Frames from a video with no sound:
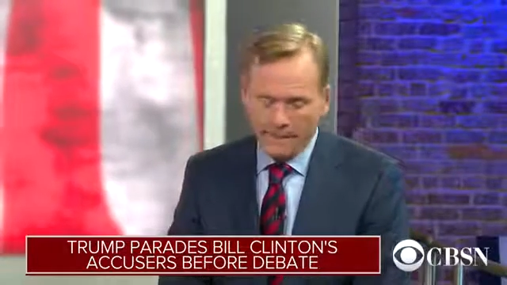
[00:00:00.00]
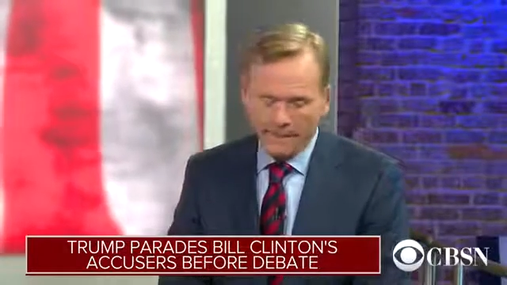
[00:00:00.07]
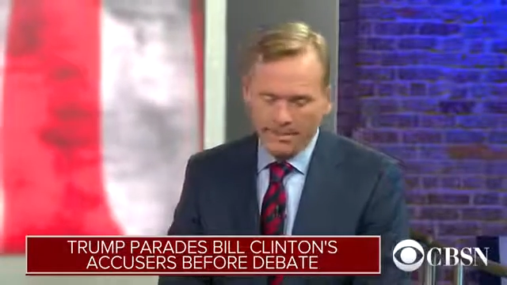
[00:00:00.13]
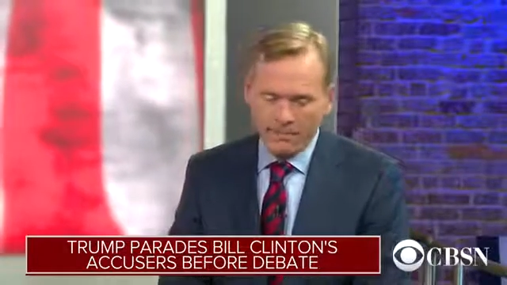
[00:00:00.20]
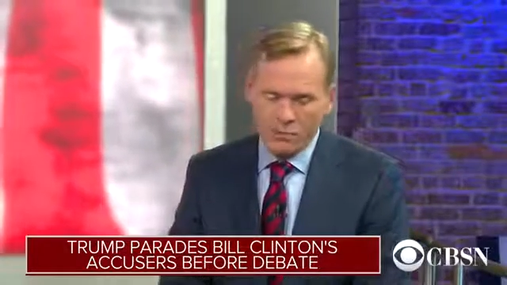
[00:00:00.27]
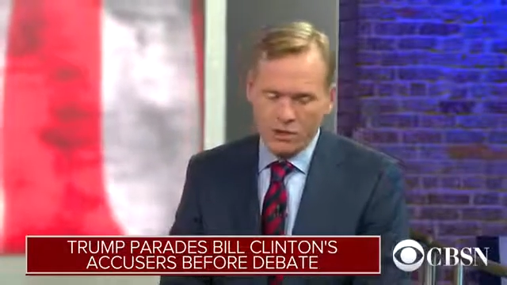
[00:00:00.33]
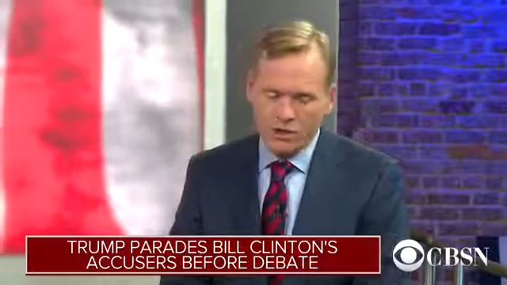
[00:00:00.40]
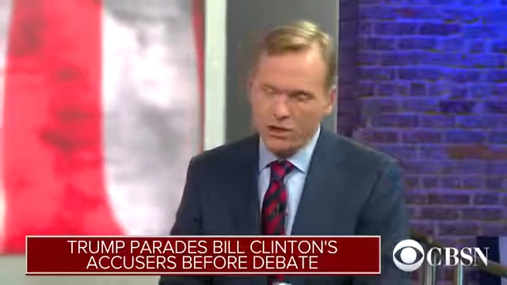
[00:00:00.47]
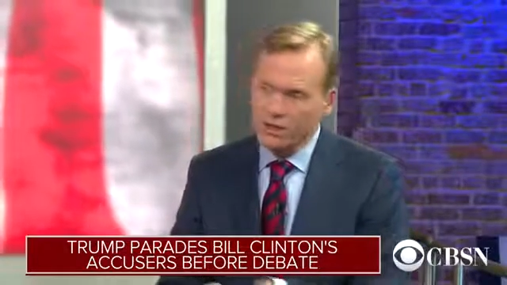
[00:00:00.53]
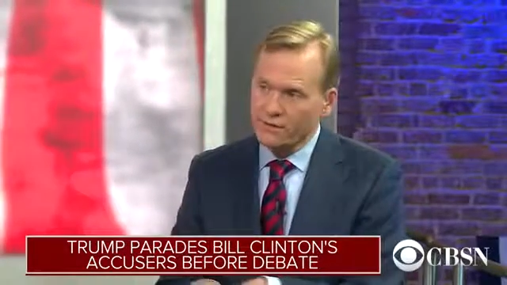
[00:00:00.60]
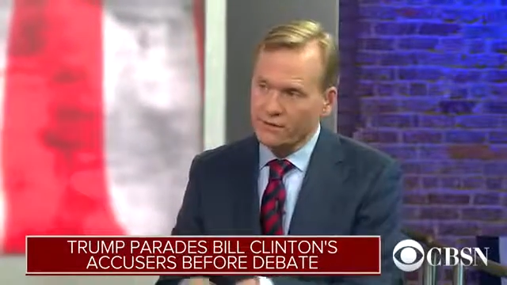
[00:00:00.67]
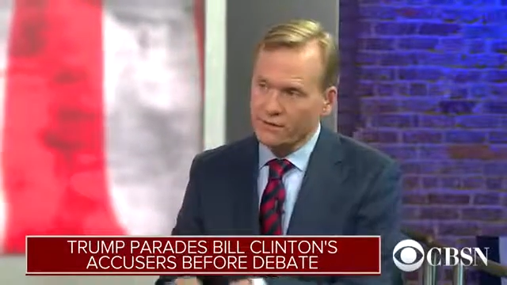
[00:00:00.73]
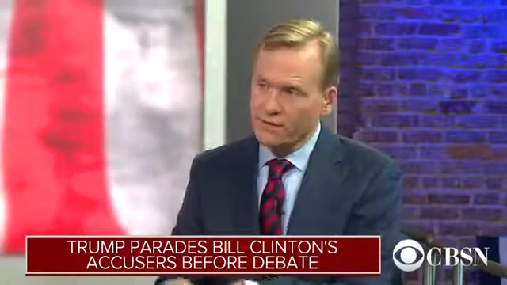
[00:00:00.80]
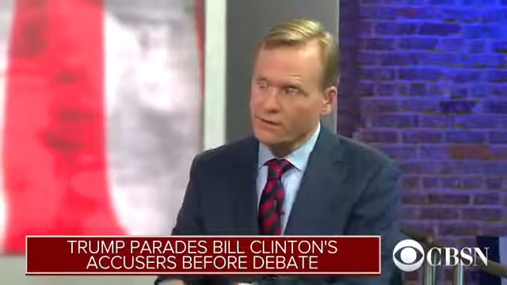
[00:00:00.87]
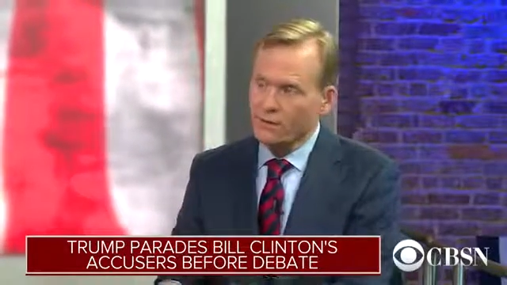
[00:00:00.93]
which is
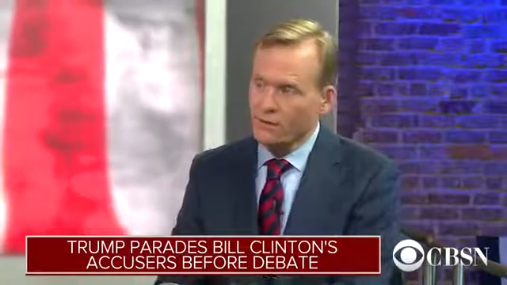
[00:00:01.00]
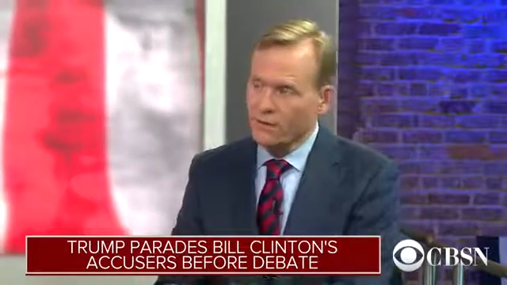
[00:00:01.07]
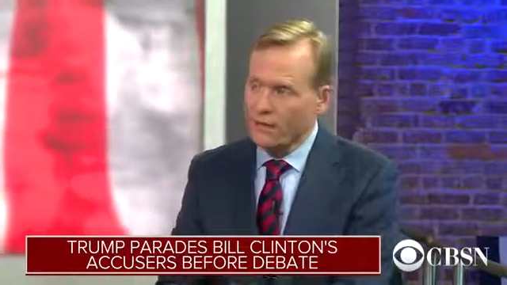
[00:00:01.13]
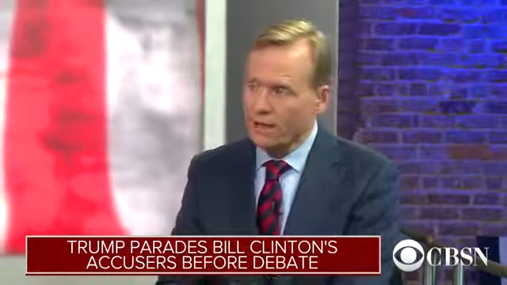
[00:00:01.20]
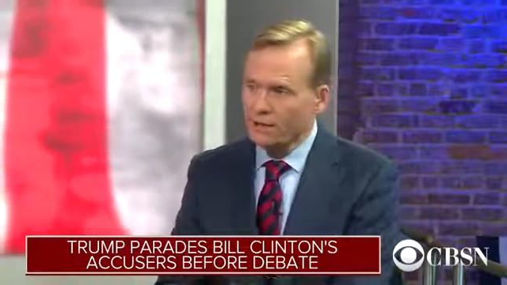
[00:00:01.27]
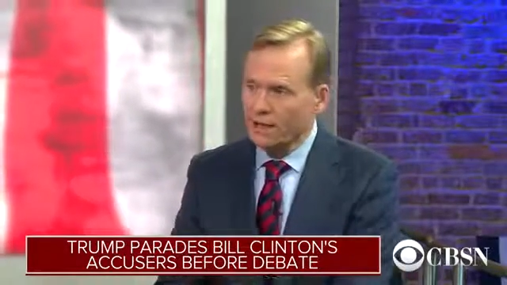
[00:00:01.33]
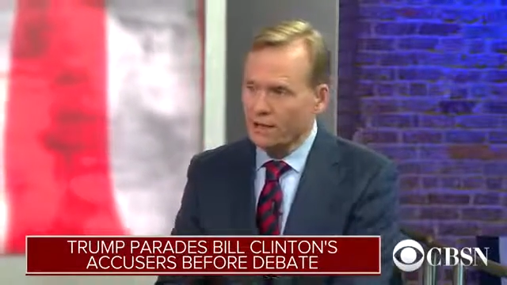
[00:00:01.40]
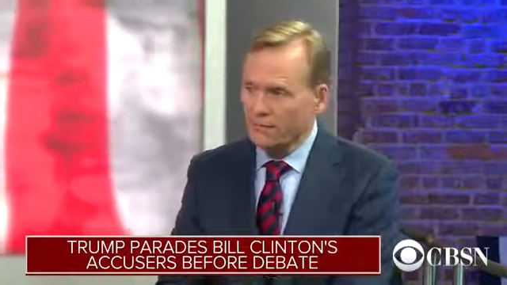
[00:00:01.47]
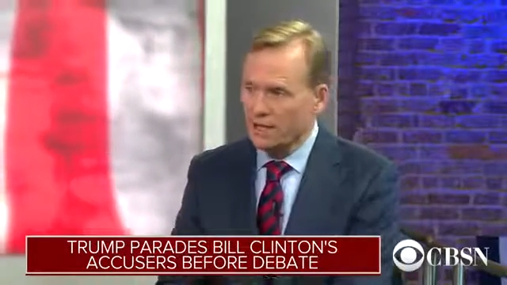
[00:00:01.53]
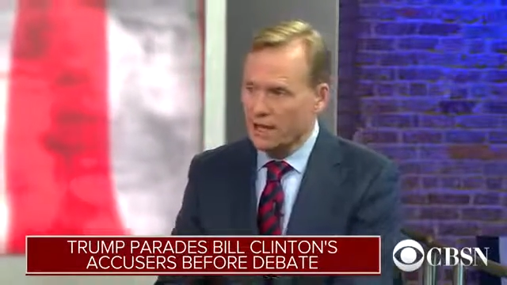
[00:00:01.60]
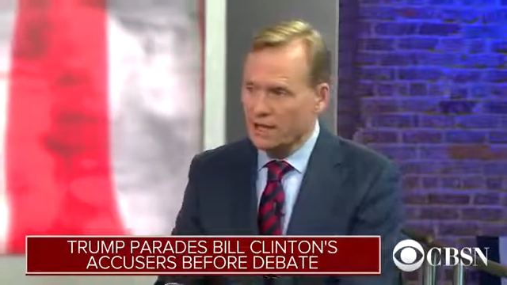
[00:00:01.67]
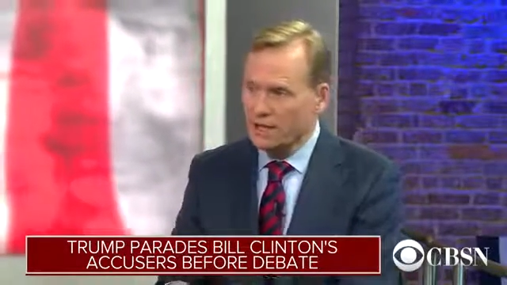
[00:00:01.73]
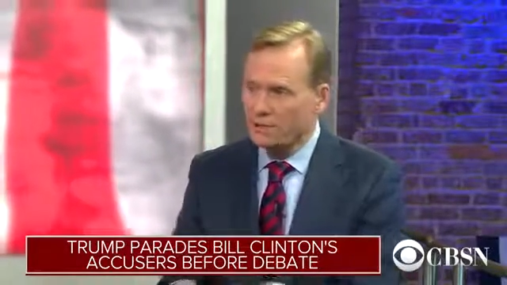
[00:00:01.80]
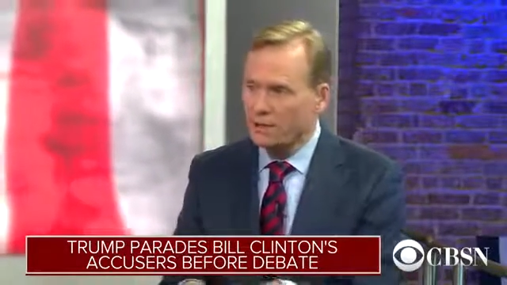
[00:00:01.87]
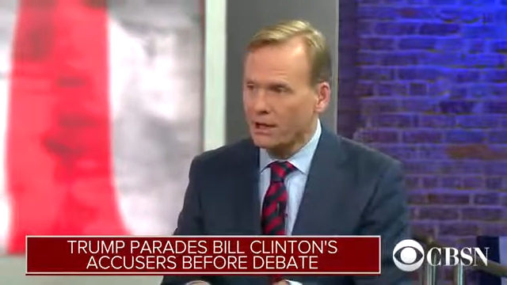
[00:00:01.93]
different than the Republican
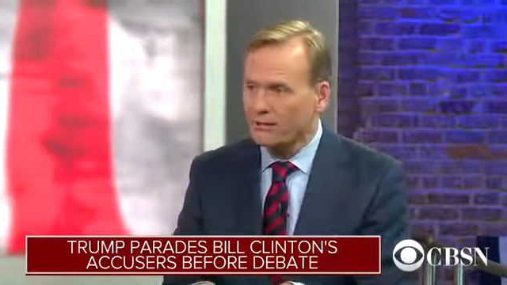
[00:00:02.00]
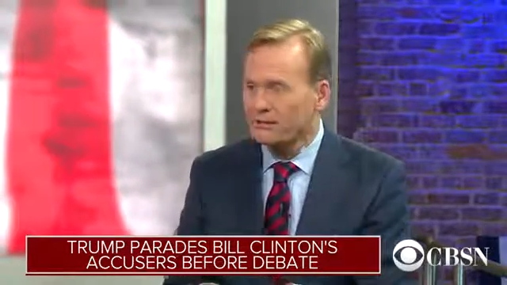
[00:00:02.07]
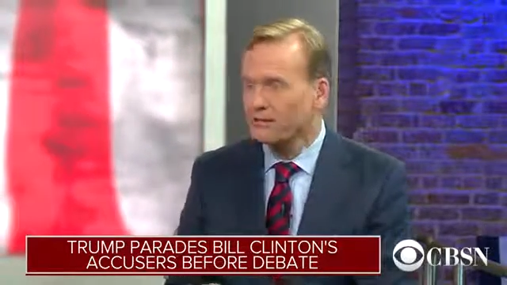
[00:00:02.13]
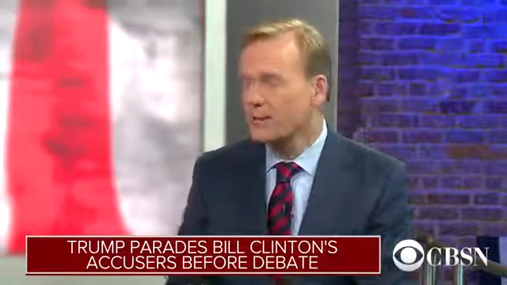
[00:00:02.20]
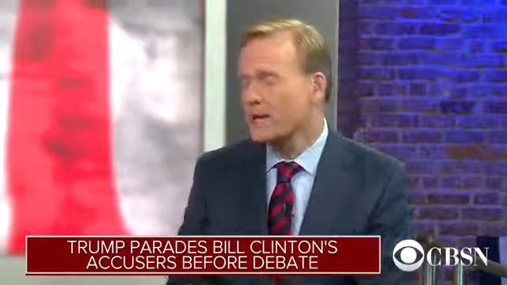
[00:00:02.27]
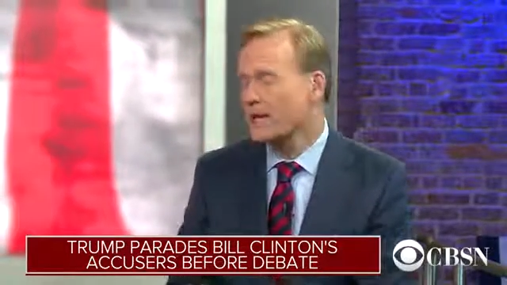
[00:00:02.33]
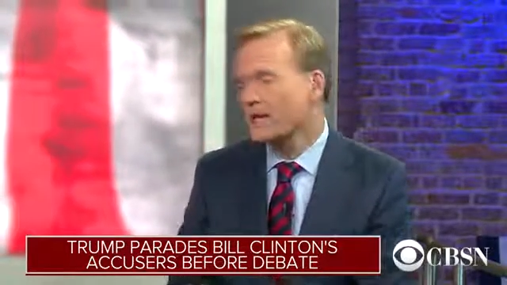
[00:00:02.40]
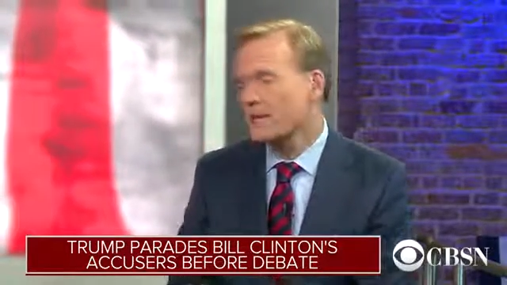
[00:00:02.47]
base, but ferment